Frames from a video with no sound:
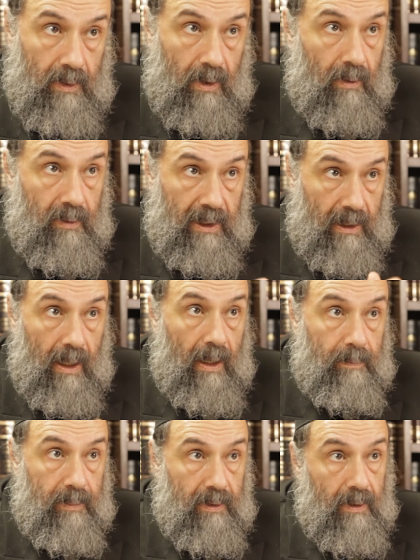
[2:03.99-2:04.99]
going
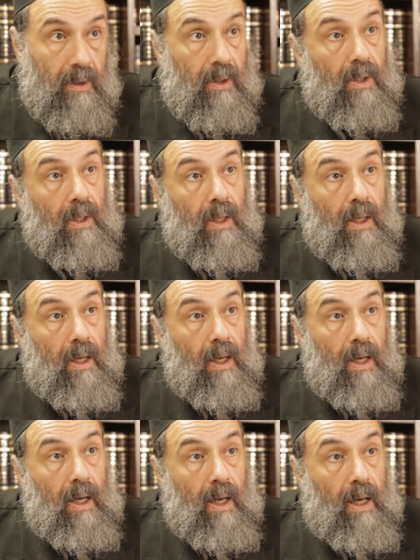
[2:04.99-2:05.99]
up
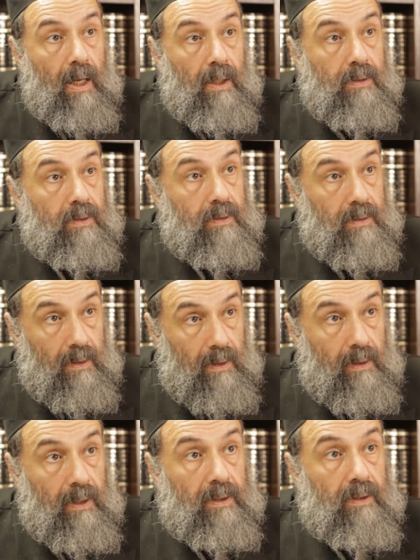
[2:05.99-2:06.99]
and
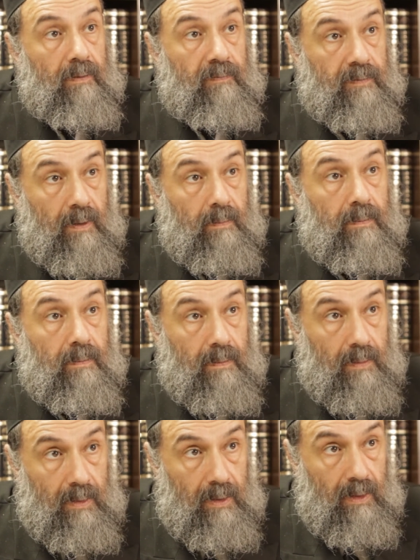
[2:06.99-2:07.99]
a letter from
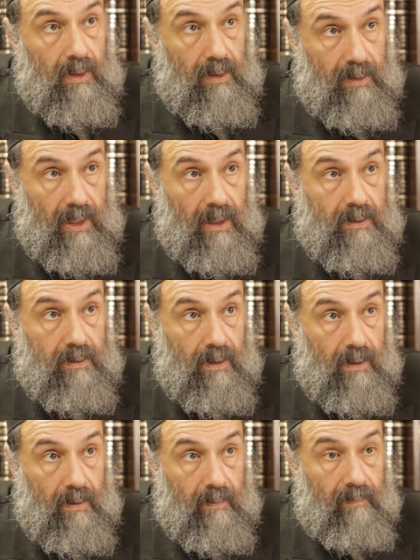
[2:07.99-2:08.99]
a
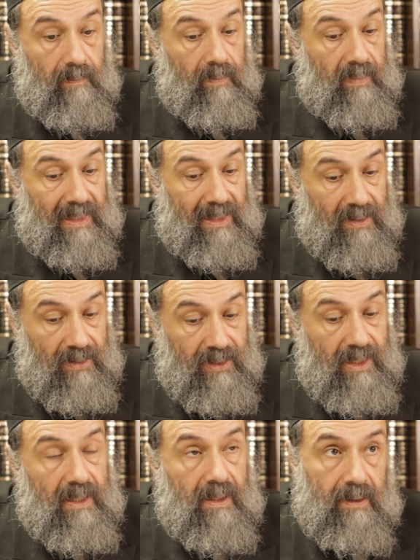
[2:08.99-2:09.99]
doctor,
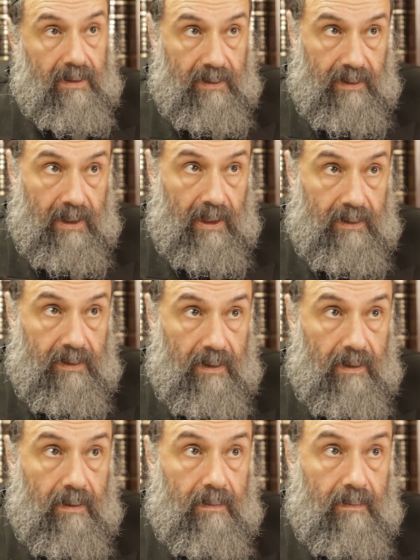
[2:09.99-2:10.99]
their doctor.
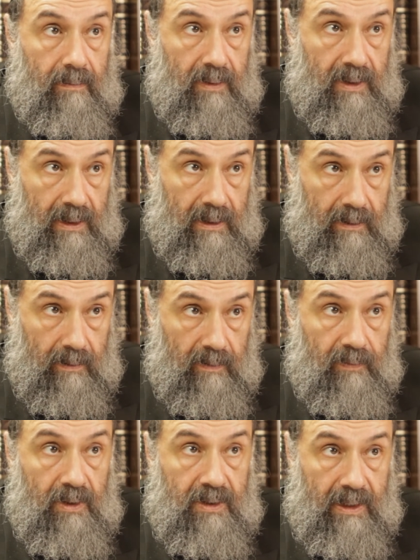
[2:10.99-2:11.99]
The
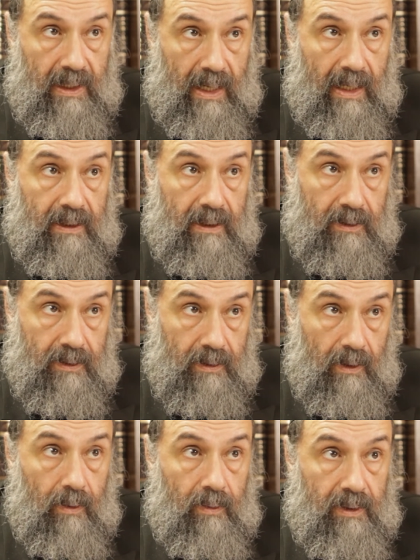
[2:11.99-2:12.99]
university had its
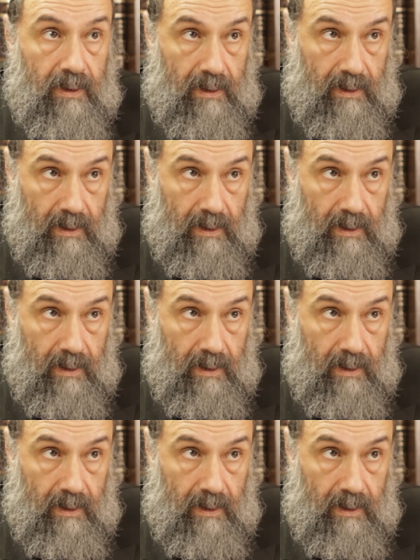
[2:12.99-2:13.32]
own